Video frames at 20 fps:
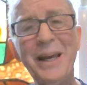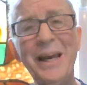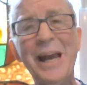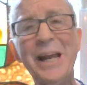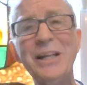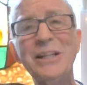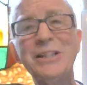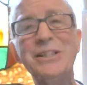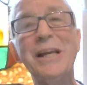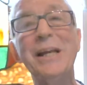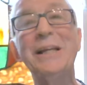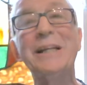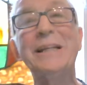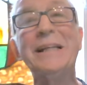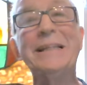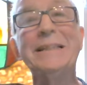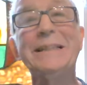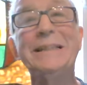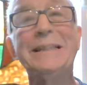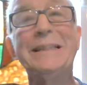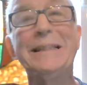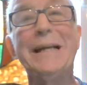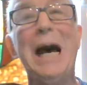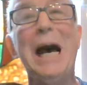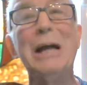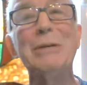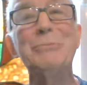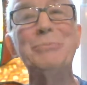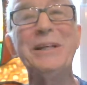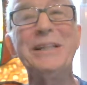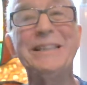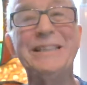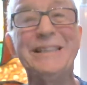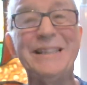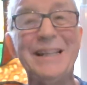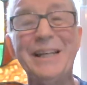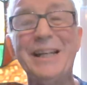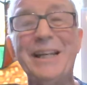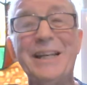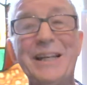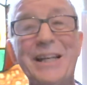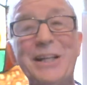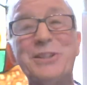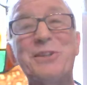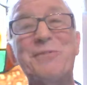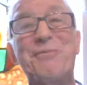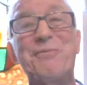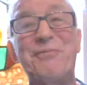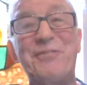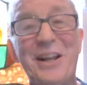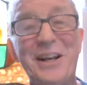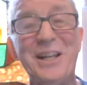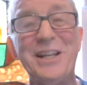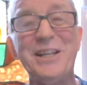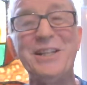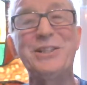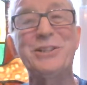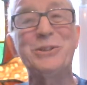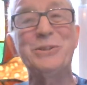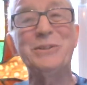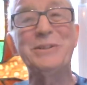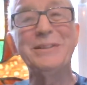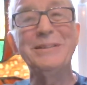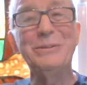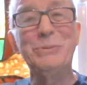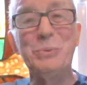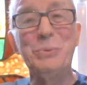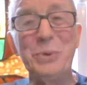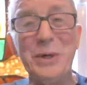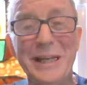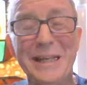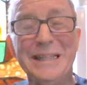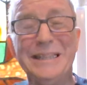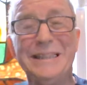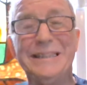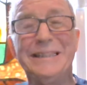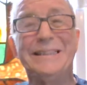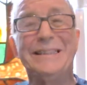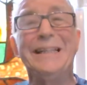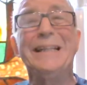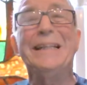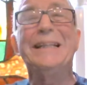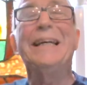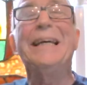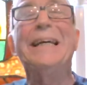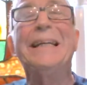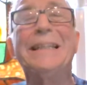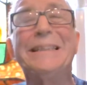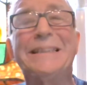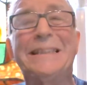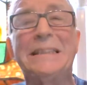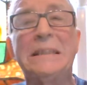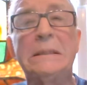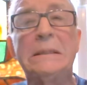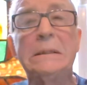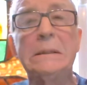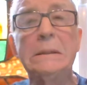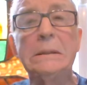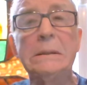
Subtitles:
And he's saying, God, we did it. It's finished. We did it.